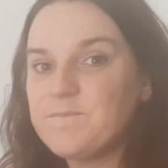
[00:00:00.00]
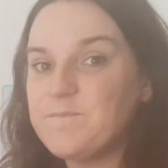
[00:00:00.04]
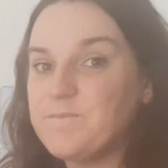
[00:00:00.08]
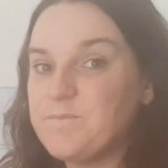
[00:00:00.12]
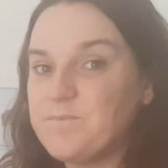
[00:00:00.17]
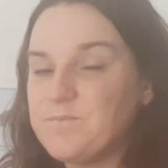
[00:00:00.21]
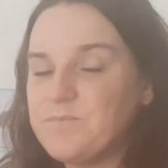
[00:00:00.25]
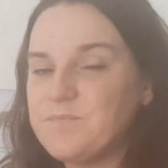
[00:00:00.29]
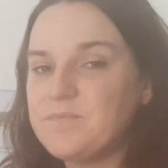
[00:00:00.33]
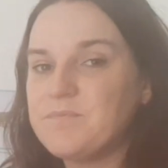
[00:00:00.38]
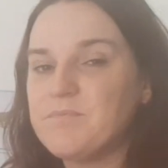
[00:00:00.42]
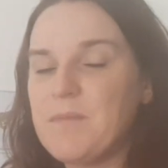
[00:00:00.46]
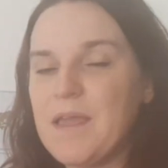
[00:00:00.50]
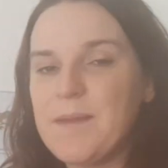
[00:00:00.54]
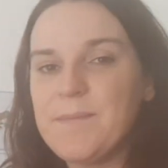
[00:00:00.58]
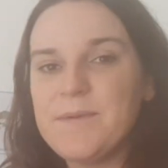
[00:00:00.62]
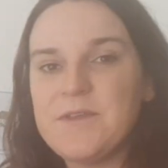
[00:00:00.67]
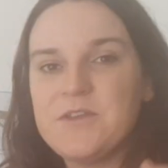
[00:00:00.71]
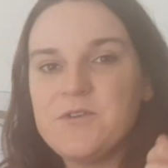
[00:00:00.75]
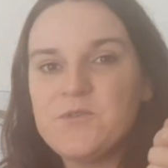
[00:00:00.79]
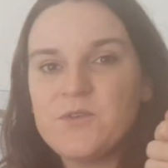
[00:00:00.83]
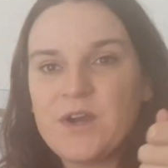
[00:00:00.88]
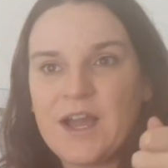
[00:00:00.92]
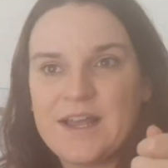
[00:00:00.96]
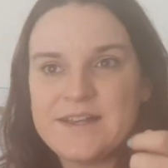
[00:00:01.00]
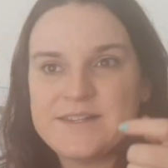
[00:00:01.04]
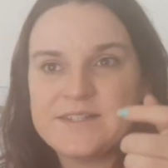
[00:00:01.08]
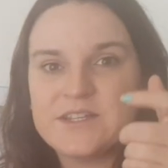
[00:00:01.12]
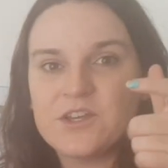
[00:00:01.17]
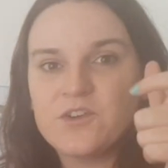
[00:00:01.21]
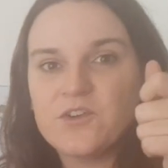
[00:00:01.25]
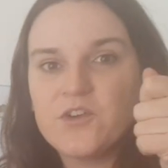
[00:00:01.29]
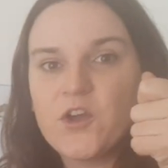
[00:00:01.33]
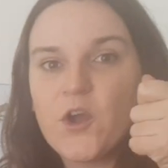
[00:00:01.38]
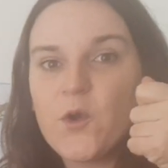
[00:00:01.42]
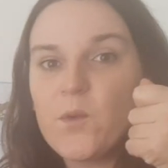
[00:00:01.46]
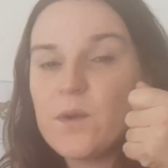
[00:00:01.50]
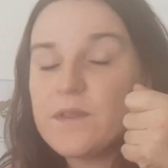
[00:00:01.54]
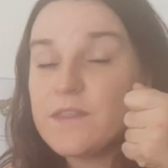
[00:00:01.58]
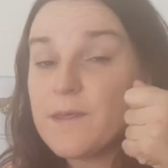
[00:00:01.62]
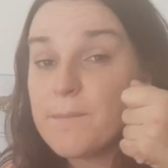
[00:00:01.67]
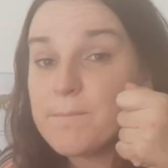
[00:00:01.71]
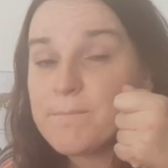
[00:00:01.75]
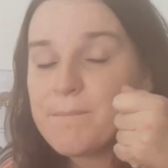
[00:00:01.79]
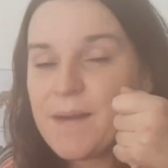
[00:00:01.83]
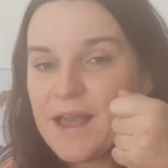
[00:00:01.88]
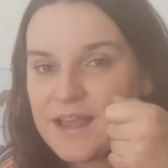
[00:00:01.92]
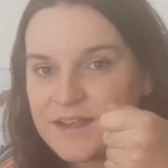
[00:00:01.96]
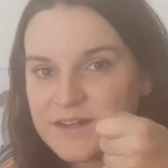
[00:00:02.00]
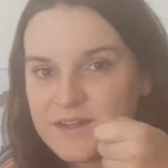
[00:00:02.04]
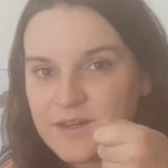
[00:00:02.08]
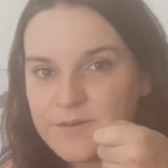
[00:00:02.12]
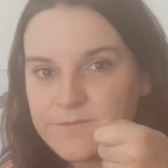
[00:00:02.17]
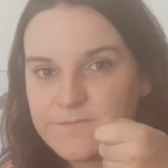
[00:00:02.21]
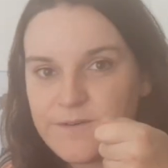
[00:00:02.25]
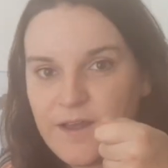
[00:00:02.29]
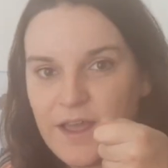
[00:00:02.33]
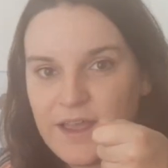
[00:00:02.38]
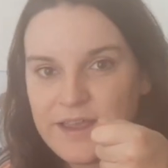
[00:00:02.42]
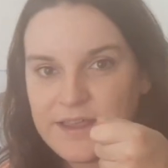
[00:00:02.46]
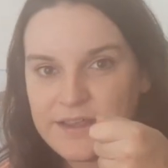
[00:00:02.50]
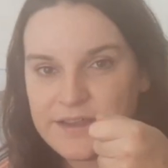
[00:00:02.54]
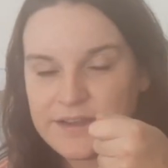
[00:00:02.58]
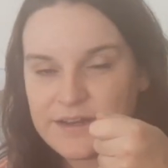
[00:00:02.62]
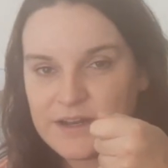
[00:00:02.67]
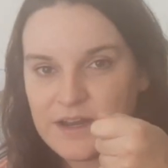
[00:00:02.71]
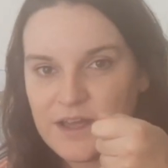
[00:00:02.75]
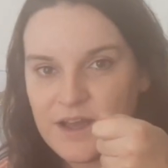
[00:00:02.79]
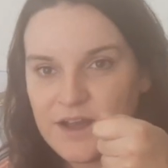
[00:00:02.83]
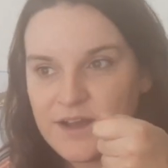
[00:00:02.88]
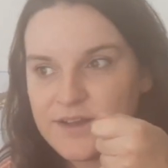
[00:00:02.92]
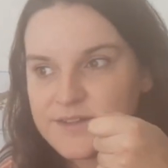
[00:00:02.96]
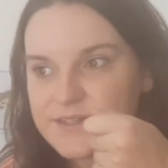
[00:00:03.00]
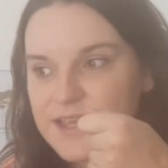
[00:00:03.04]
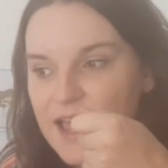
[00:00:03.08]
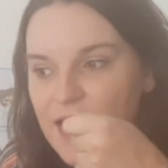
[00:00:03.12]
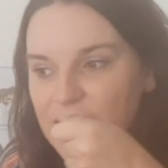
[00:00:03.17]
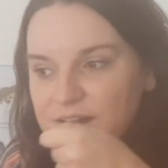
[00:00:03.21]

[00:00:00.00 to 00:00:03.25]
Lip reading: Maybe you guys can go with a magnifying glass